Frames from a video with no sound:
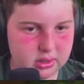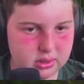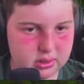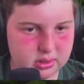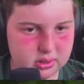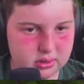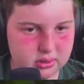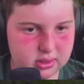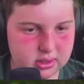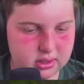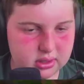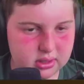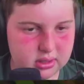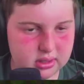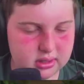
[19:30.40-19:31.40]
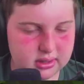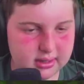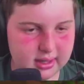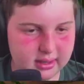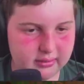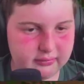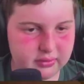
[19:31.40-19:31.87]
you can
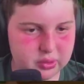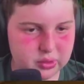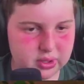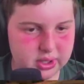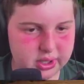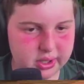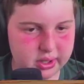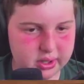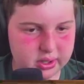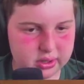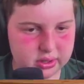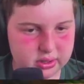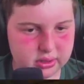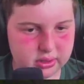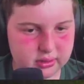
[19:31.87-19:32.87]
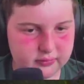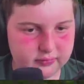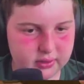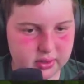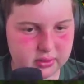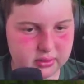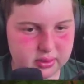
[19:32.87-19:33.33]
download it onto your
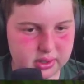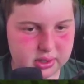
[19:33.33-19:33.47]
phone.